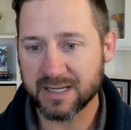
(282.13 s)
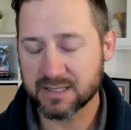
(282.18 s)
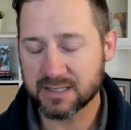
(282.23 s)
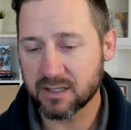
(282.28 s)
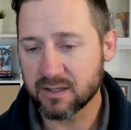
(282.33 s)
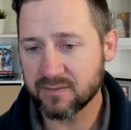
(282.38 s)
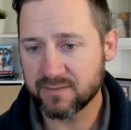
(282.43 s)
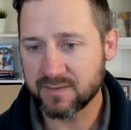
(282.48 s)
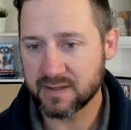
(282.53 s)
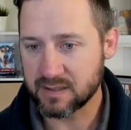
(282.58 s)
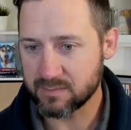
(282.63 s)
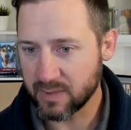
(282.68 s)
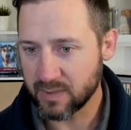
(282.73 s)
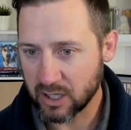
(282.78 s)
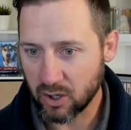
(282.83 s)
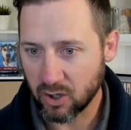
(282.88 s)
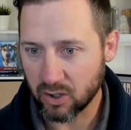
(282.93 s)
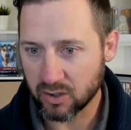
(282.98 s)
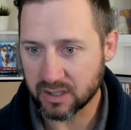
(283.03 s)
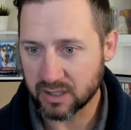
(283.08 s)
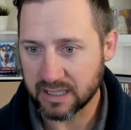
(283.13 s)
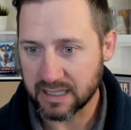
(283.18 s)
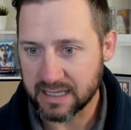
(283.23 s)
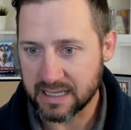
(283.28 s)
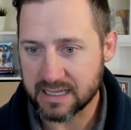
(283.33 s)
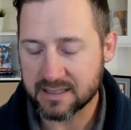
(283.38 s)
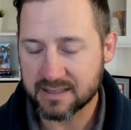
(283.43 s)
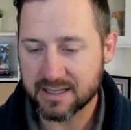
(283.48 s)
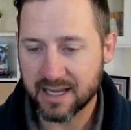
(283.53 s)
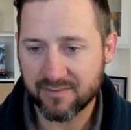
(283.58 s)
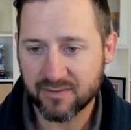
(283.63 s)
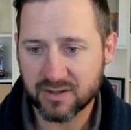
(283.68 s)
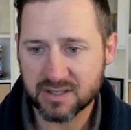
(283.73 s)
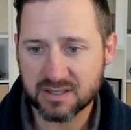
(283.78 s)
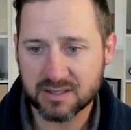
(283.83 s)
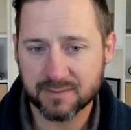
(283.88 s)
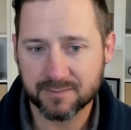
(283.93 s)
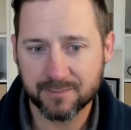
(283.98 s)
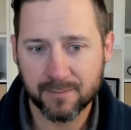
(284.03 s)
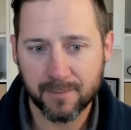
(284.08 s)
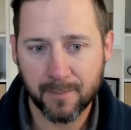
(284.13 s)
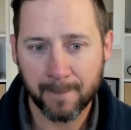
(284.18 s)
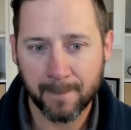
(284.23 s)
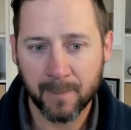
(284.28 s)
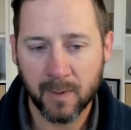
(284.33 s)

myself and then my colleague Ian Davis.